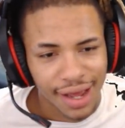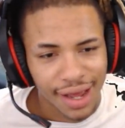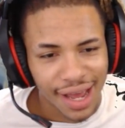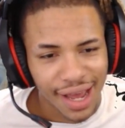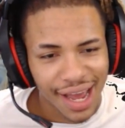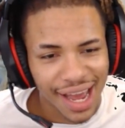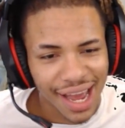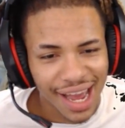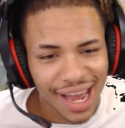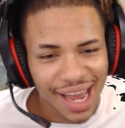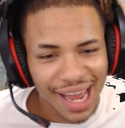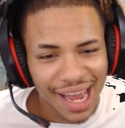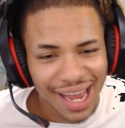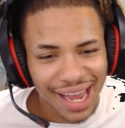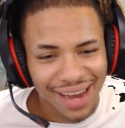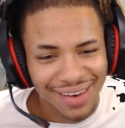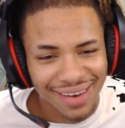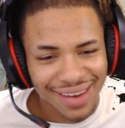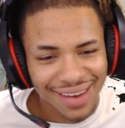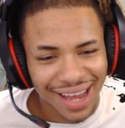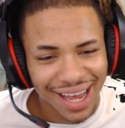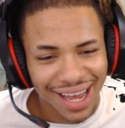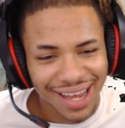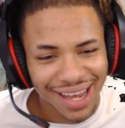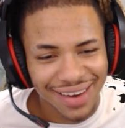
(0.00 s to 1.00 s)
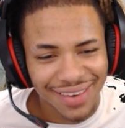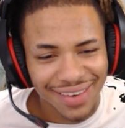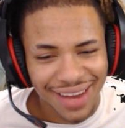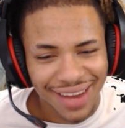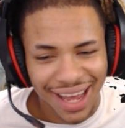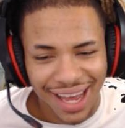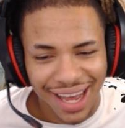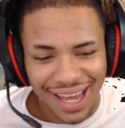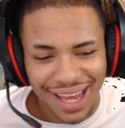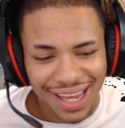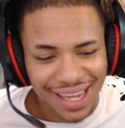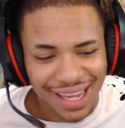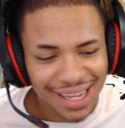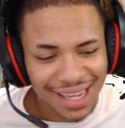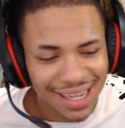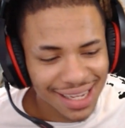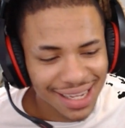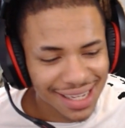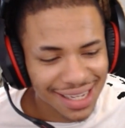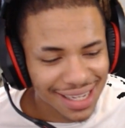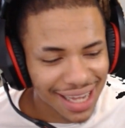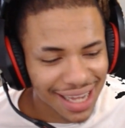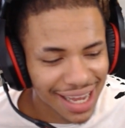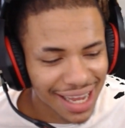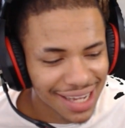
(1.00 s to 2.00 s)
Hey, okay, okay.
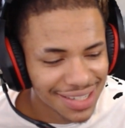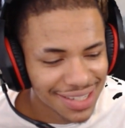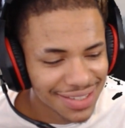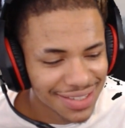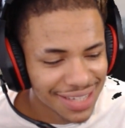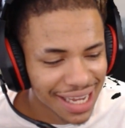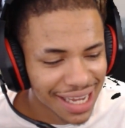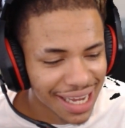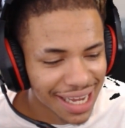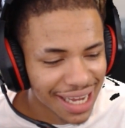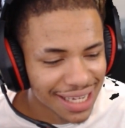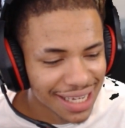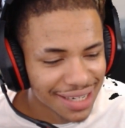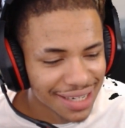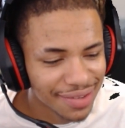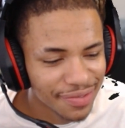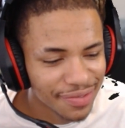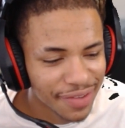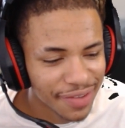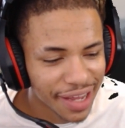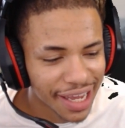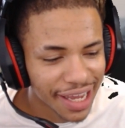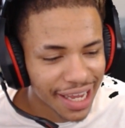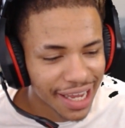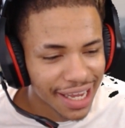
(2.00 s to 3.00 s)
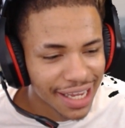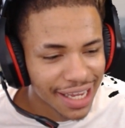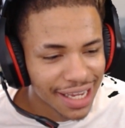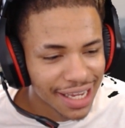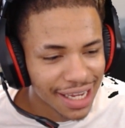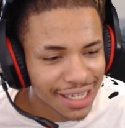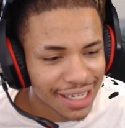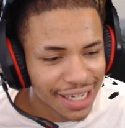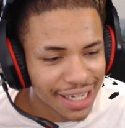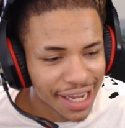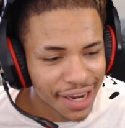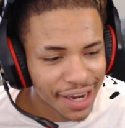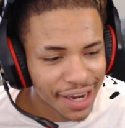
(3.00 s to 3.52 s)
Andrew Tate got the fade, got the